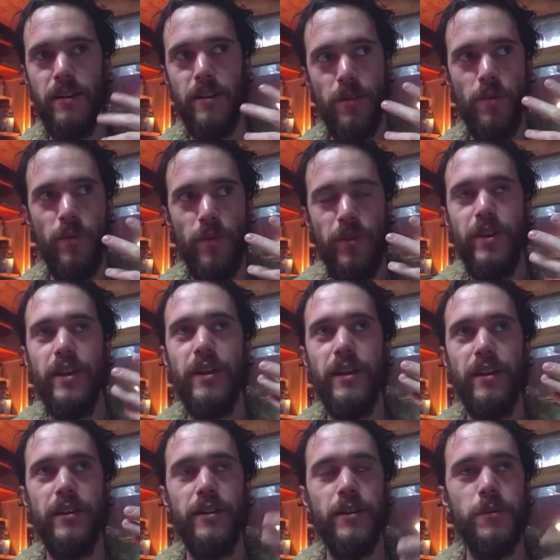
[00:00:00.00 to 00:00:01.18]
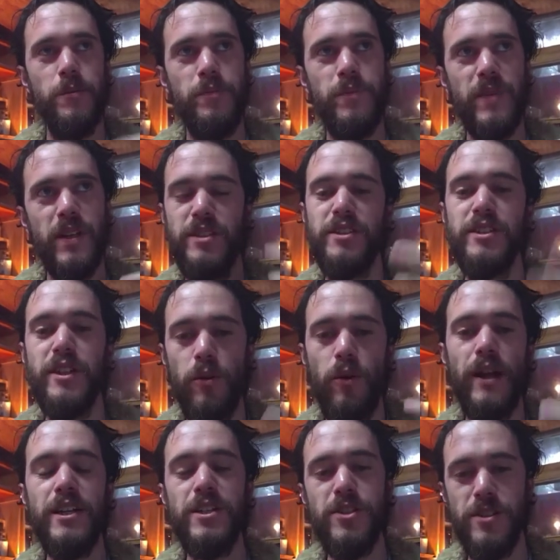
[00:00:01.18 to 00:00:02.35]
the
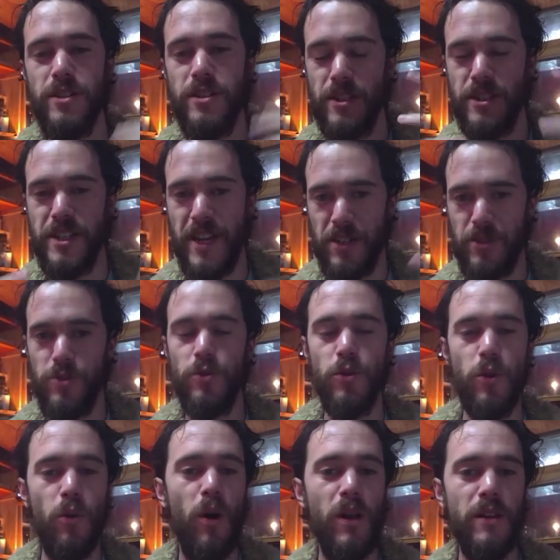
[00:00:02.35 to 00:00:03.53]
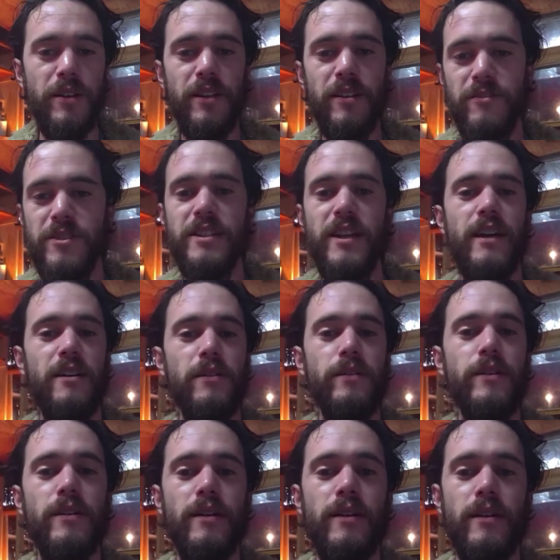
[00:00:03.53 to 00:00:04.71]
consideration to the textural quality of sound
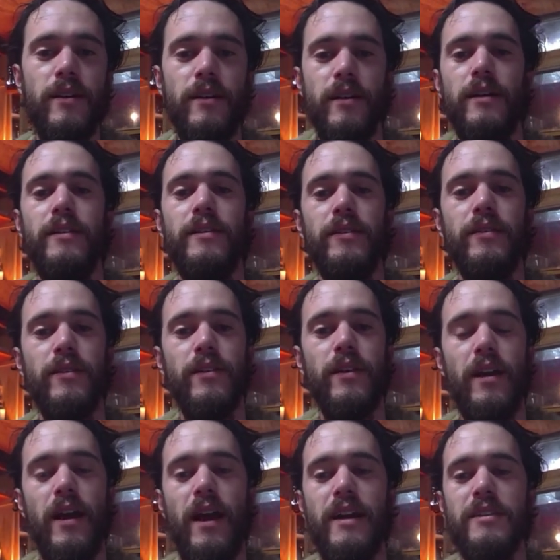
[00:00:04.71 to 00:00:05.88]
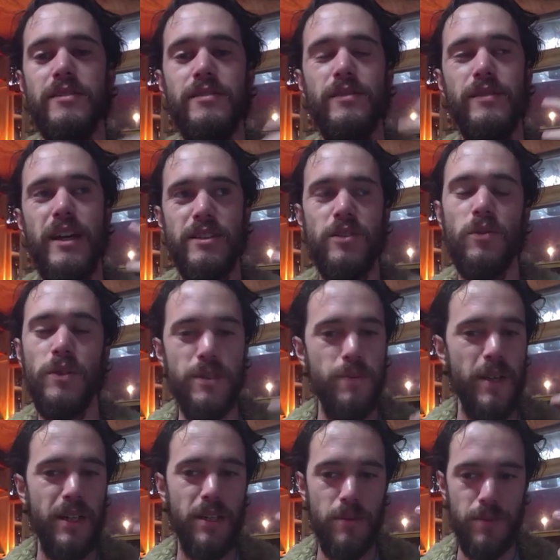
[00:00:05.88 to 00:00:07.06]
mm-hmm. and and that's always been
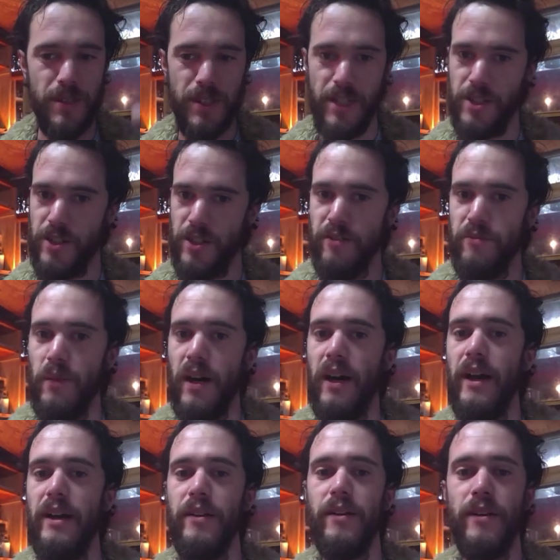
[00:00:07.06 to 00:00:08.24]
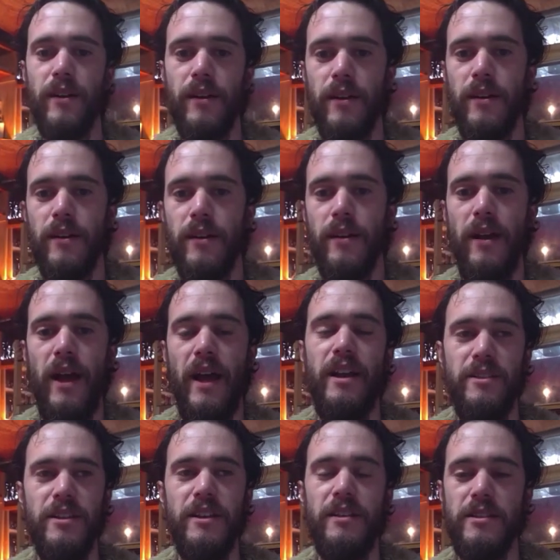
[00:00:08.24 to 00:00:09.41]
an obsession of mine. And right. I
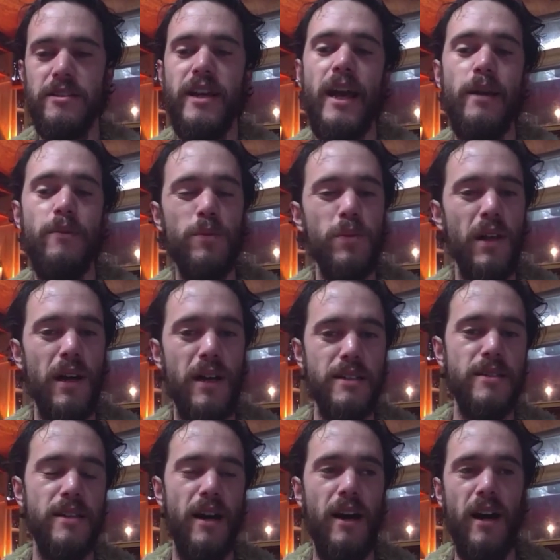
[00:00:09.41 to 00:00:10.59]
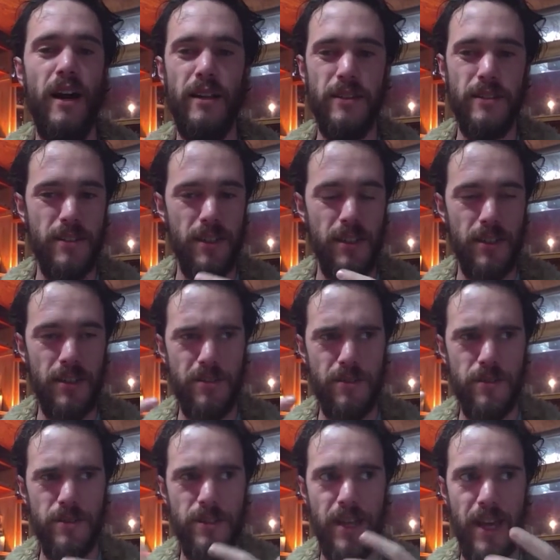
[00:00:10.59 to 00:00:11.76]
think the same applies to art. It's like a
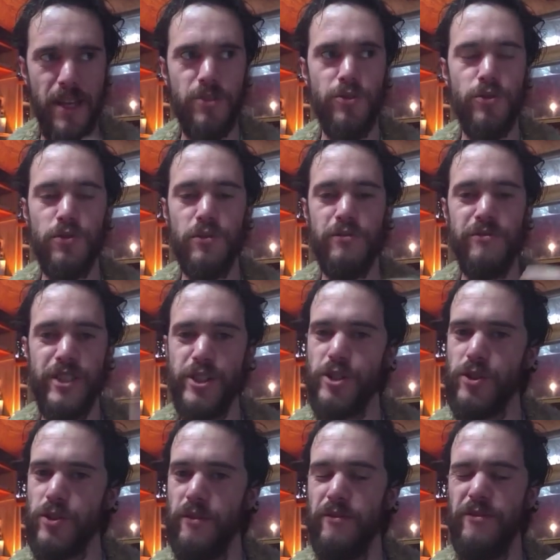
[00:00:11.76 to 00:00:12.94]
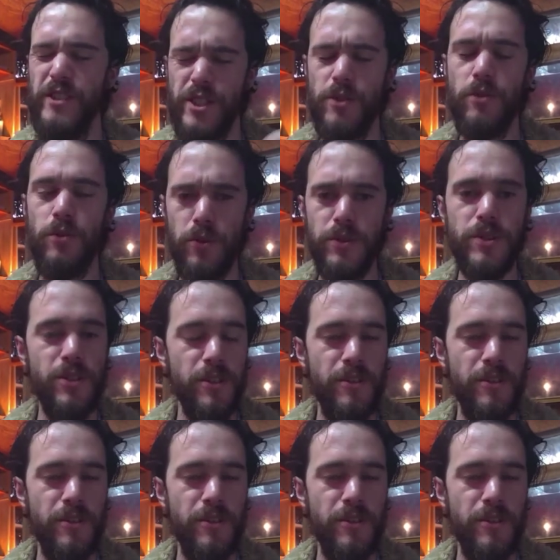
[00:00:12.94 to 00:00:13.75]
textural, vis- visceral sort of